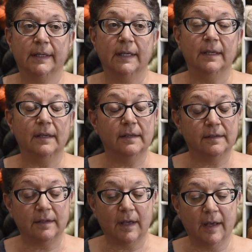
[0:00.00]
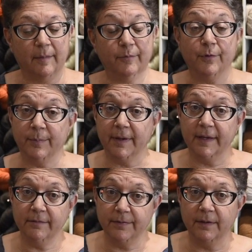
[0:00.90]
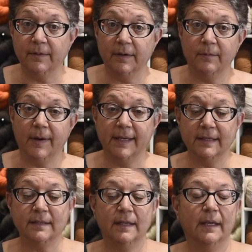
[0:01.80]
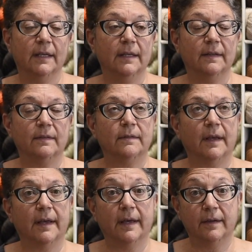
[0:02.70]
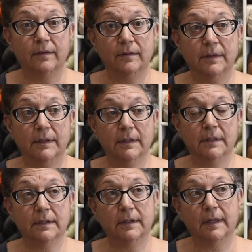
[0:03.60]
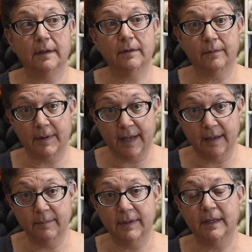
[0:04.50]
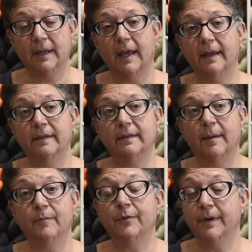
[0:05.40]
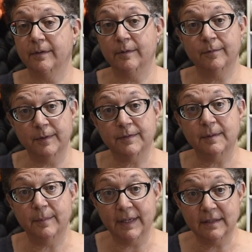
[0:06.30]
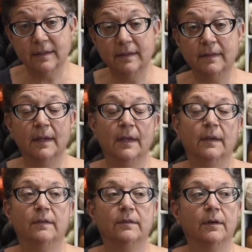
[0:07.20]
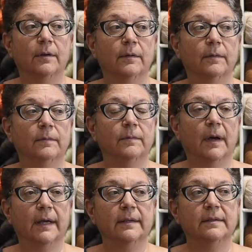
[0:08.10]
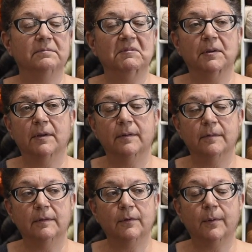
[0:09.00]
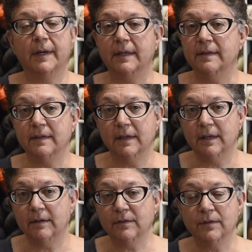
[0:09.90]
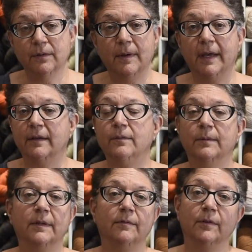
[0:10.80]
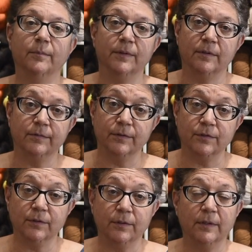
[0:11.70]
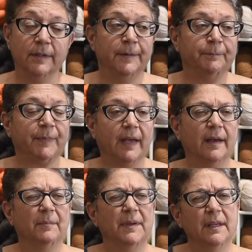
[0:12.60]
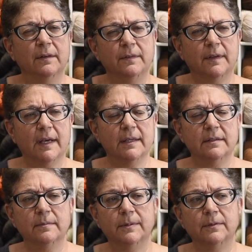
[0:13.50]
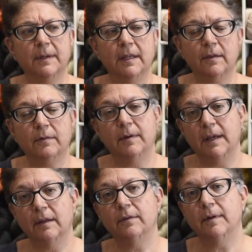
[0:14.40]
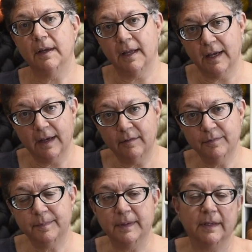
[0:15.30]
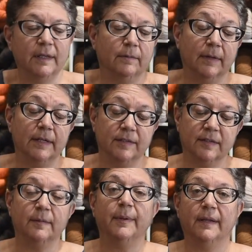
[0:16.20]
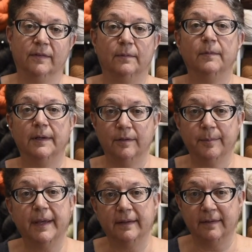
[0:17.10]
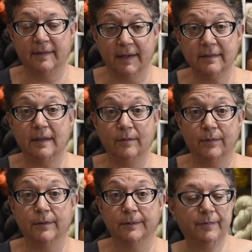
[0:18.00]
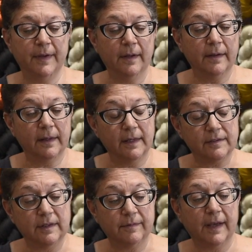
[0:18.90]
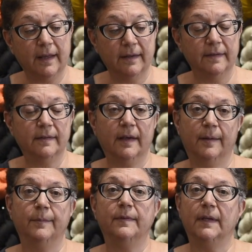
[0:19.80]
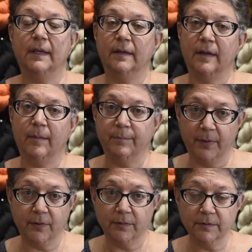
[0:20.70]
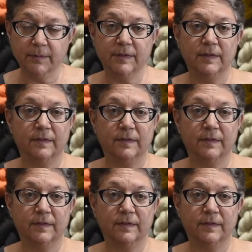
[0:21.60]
It is um, four ply fingering weight. It's 100 gram and it has um, 450 meters. So I, you know, quite easily two hanks will give you a beautiful shawl. Um, needle size is between three and three and a half, but it really just depends on what your pattern's asking for. Um, the Fino collection of colours comes in a bold, which is